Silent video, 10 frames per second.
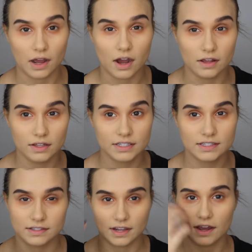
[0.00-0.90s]
eyelids
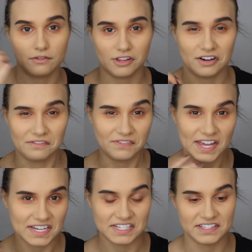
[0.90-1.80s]
because I have a lot of
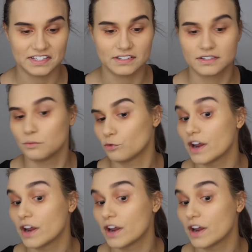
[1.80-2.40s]
veins and some